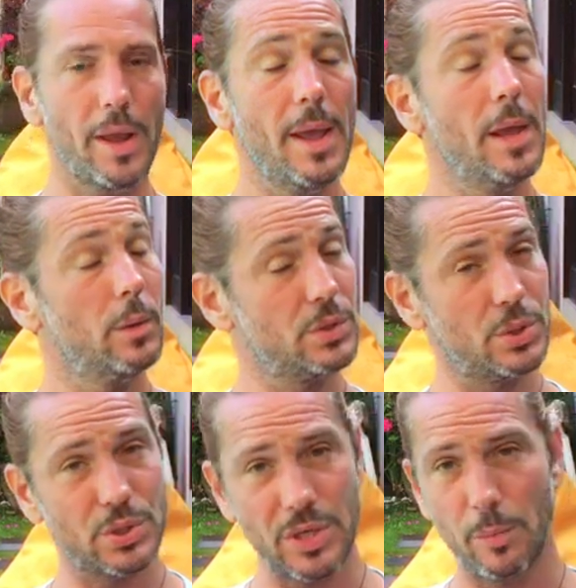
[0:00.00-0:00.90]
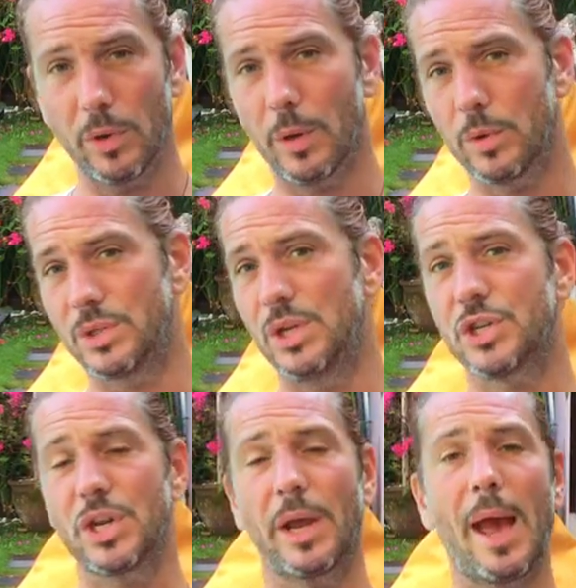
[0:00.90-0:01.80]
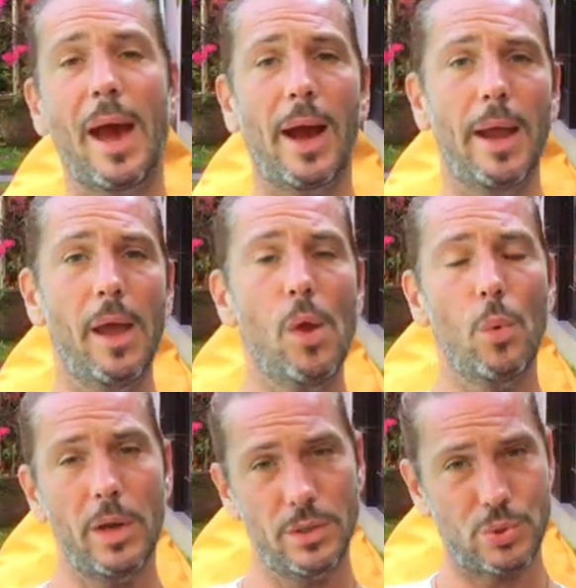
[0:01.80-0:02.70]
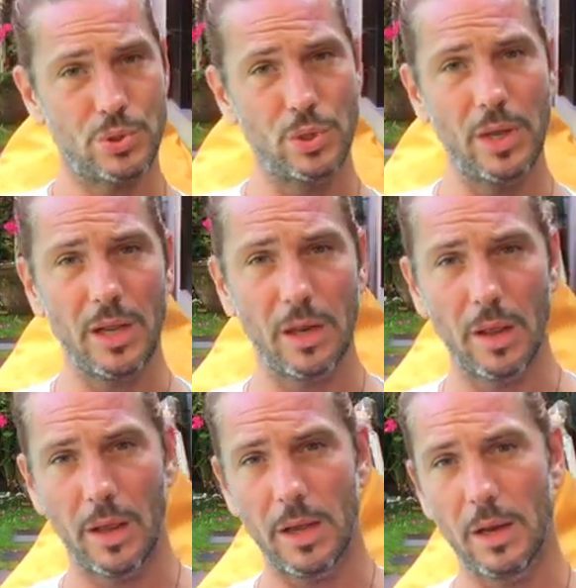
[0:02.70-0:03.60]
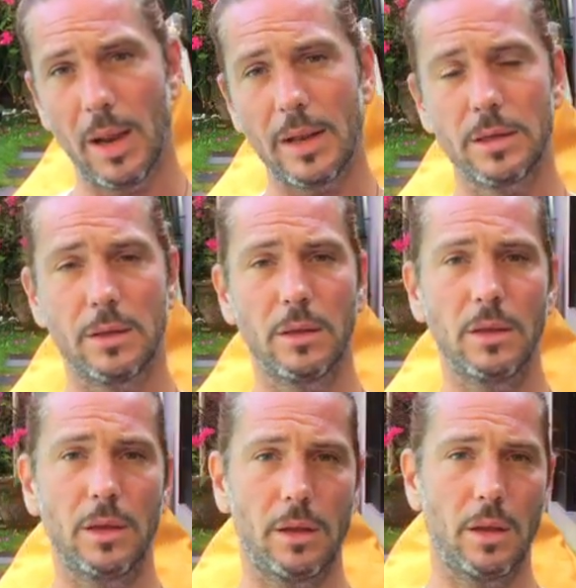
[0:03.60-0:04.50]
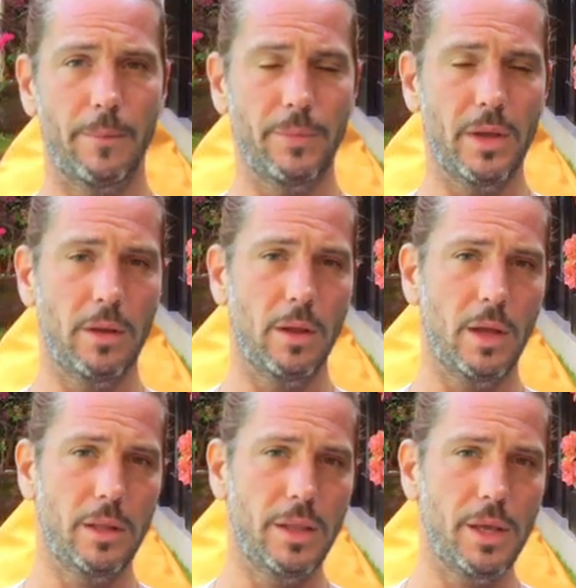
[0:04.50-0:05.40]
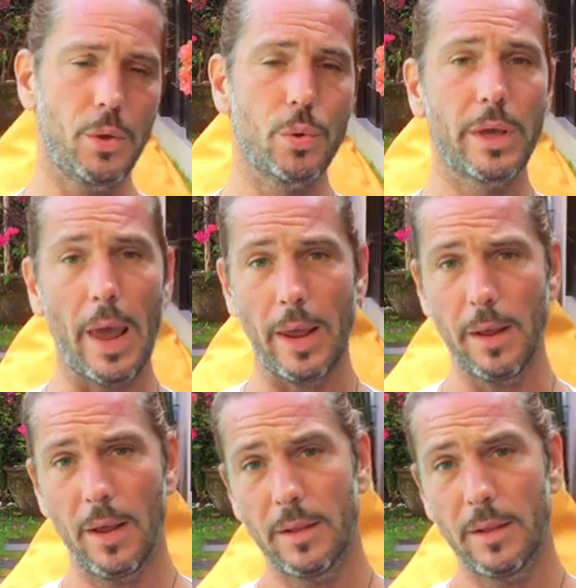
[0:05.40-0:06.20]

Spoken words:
It was the same when I was in Shanghai, when I studied in London, in the UK.